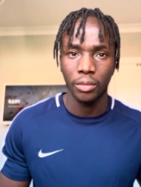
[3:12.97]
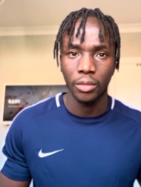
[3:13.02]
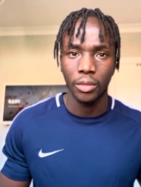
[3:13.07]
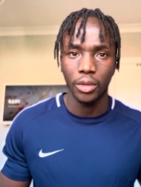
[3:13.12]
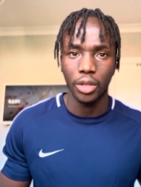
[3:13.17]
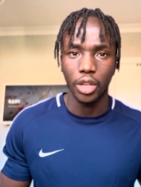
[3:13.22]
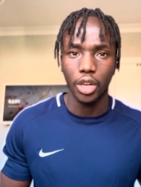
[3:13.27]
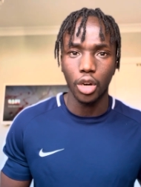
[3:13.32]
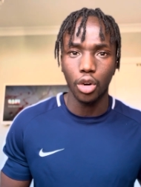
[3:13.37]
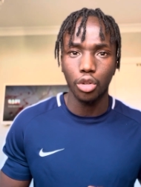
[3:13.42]

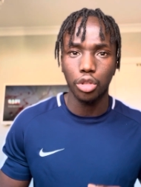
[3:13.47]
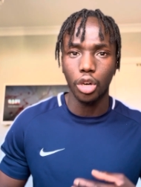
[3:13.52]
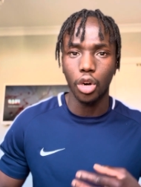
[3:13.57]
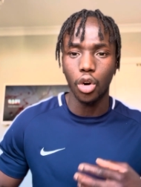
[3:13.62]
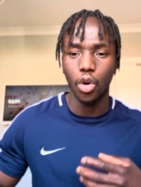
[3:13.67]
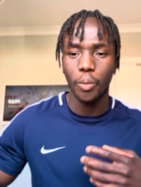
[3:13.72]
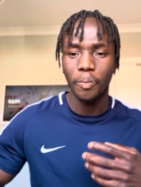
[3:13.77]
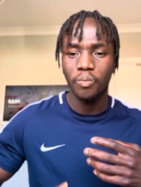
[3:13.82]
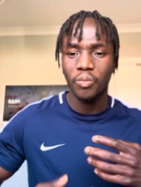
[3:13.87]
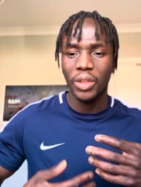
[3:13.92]
you know?
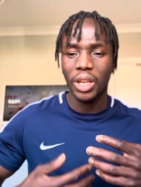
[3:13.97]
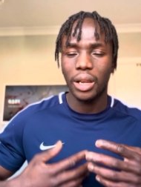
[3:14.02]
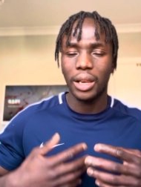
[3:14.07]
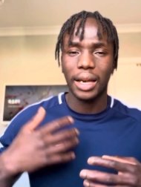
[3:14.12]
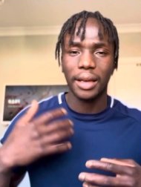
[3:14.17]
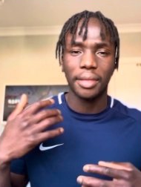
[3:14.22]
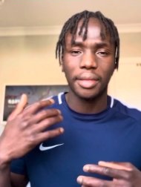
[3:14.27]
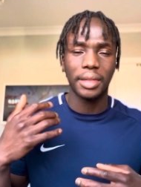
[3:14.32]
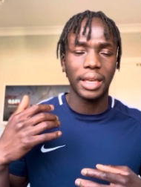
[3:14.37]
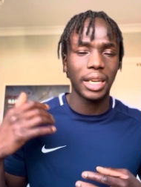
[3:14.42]
So
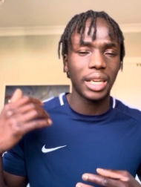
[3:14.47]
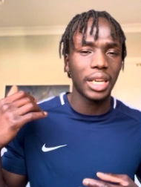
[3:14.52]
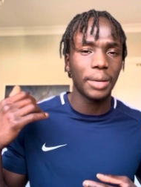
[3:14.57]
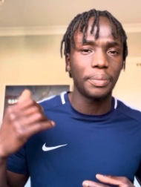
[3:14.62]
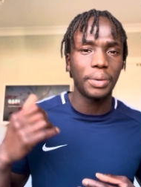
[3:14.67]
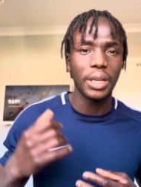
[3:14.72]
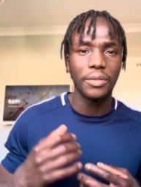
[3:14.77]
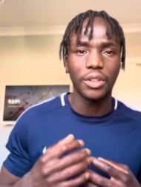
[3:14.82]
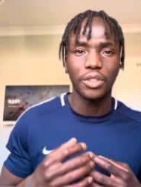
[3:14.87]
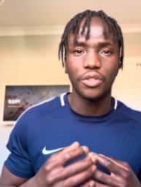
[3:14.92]
like I said in the
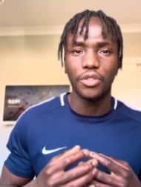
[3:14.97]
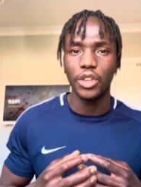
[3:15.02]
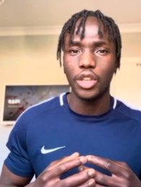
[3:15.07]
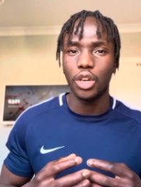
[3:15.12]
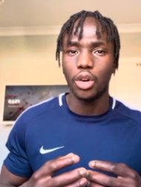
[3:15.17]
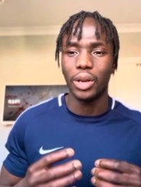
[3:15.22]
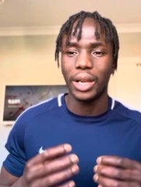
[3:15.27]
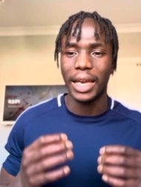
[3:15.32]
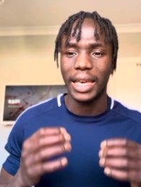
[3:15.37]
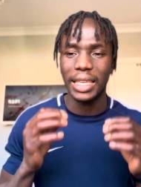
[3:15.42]
previous
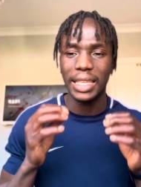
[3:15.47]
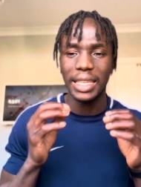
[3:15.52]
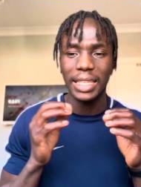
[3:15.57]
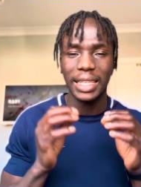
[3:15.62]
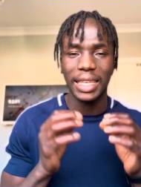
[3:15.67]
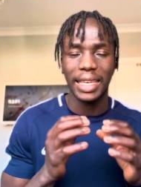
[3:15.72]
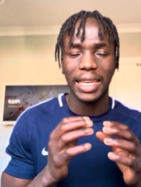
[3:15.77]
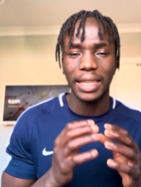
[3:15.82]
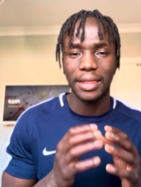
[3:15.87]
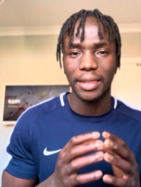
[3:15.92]
video, like, you need
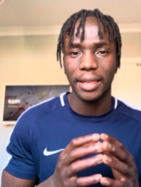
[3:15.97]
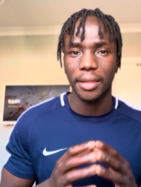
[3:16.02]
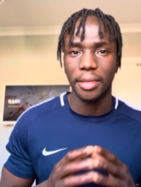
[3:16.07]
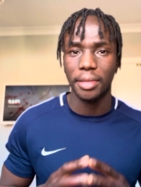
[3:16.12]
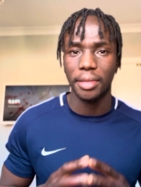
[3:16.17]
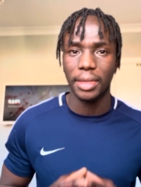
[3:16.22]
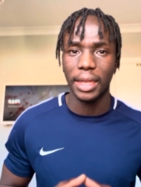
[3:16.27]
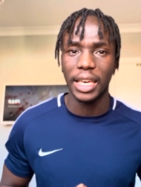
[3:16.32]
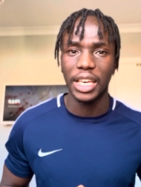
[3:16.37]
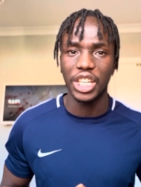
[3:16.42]
to get to a
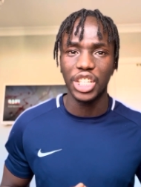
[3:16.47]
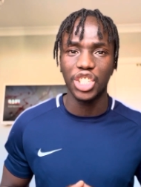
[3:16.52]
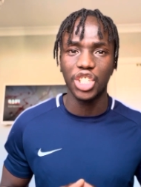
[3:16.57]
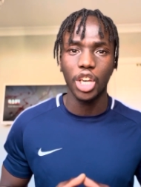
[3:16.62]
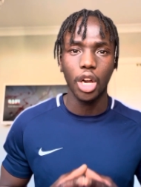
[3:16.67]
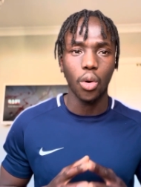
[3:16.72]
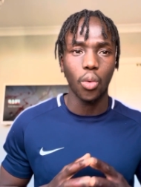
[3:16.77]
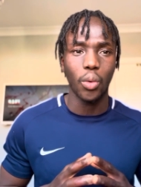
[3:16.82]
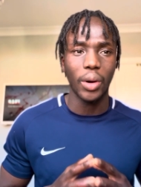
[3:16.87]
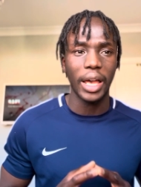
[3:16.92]
stage
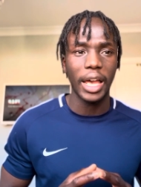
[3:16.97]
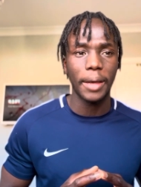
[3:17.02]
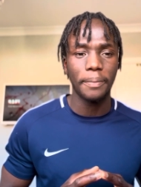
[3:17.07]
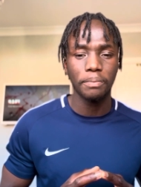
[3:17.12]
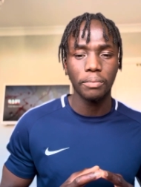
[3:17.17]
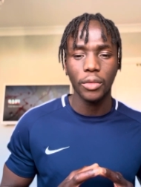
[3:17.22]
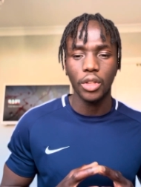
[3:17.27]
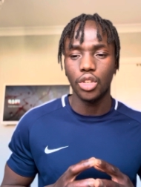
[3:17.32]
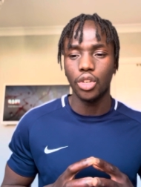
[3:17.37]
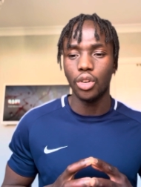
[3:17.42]
where
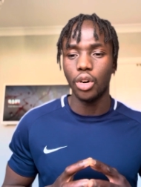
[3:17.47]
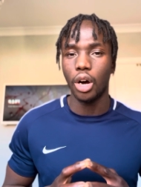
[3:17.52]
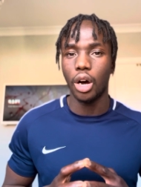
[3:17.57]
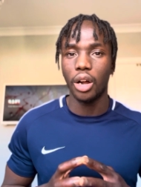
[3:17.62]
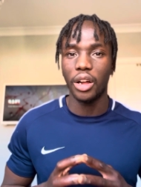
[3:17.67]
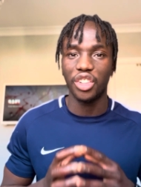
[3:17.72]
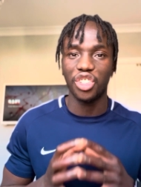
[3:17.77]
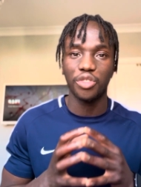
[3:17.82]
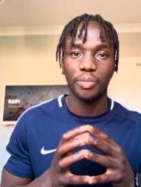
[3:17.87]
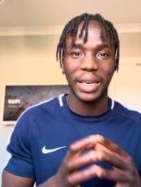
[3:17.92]
you
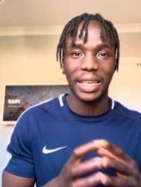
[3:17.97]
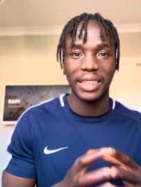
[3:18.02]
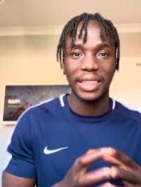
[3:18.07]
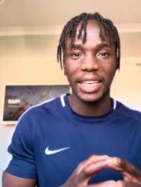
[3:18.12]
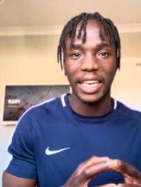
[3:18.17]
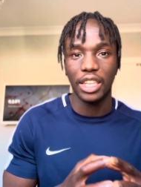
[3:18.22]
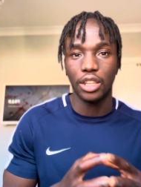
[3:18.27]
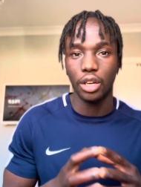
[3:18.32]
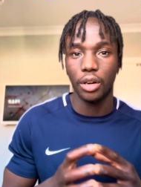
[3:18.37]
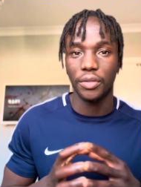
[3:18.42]
are a
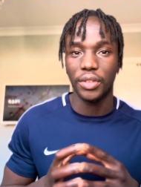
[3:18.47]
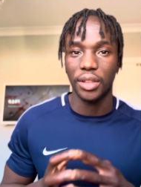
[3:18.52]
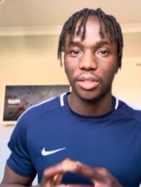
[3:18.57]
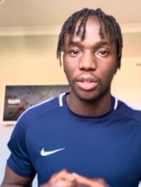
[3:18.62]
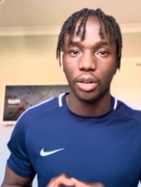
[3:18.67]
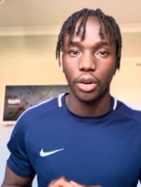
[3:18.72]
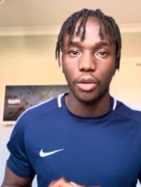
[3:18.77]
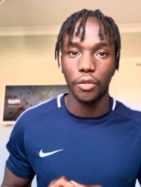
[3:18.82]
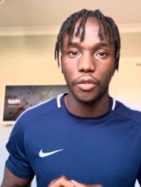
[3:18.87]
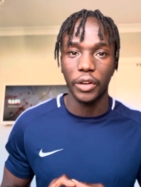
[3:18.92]
spectator of
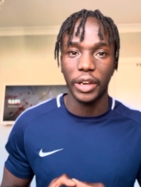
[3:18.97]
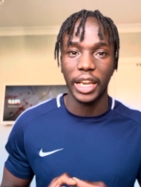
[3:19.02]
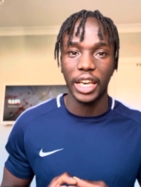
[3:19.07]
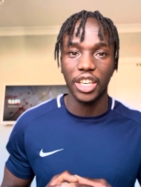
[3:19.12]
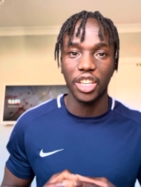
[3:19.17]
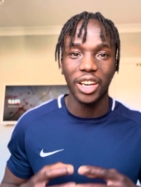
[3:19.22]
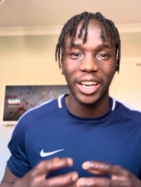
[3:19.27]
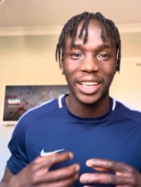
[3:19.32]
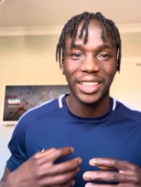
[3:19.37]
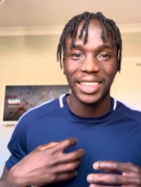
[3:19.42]
yourself and that.
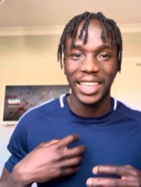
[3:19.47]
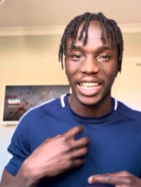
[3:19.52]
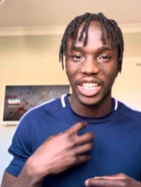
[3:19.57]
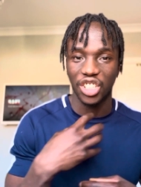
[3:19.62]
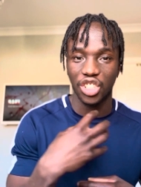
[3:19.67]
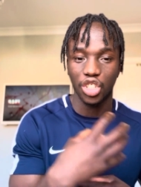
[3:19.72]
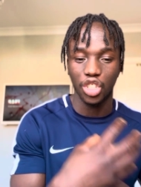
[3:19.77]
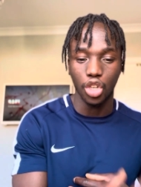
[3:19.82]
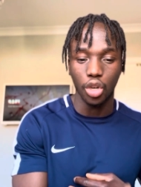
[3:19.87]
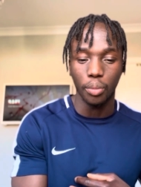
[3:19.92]
You're not
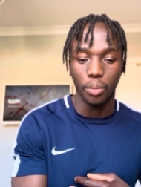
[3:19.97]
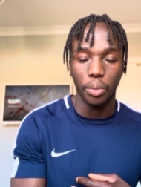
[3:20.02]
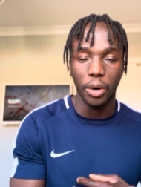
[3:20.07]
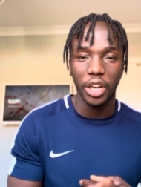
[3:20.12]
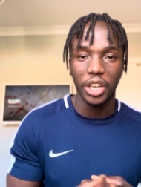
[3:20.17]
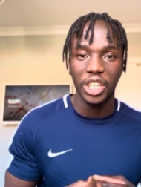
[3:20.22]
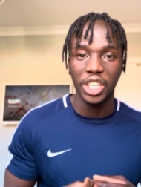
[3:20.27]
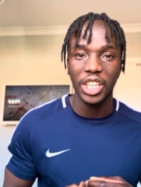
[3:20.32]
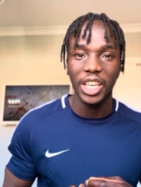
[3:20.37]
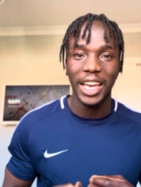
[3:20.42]
attached to your
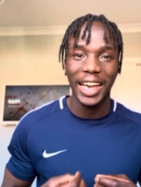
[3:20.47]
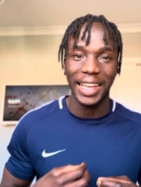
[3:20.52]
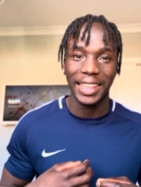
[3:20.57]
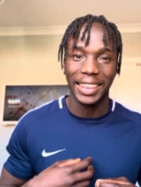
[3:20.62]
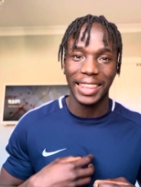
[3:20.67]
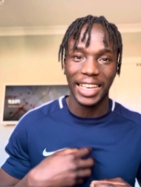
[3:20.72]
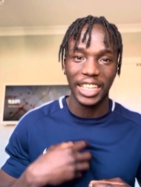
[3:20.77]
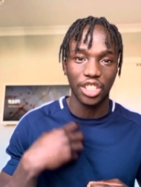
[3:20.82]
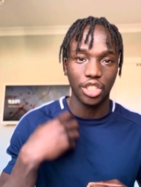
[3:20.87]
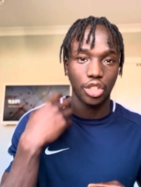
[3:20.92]
body,
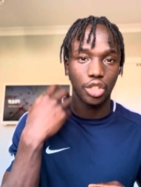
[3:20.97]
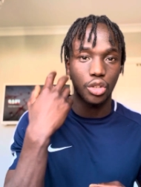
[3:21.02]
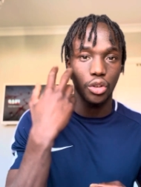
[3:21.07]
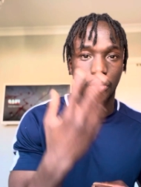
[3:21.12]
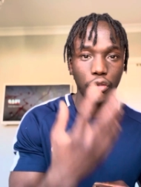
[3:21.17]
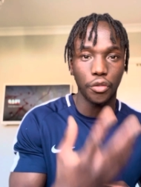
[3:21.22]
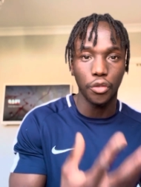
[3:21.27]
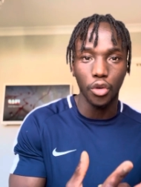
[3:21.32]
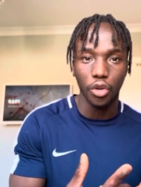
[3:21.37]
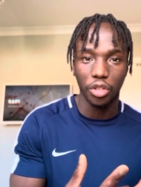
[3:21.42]
attached to your
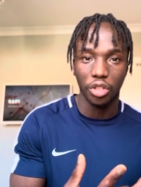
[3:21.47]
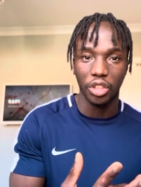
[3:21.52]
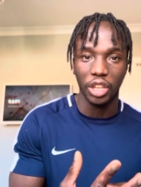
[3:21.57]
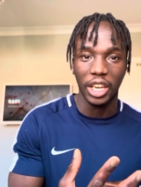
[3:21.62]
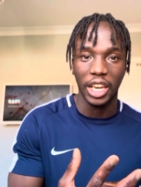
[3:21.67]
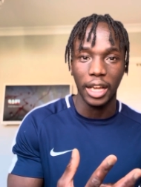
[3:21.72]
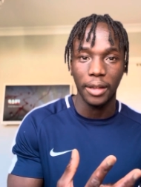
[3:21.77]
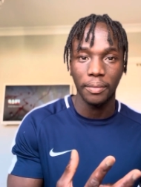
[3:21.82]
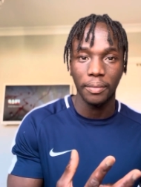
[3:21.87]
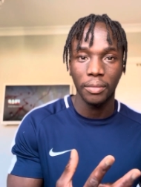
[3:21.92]
thoughts
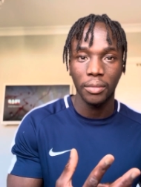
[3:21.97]
and that.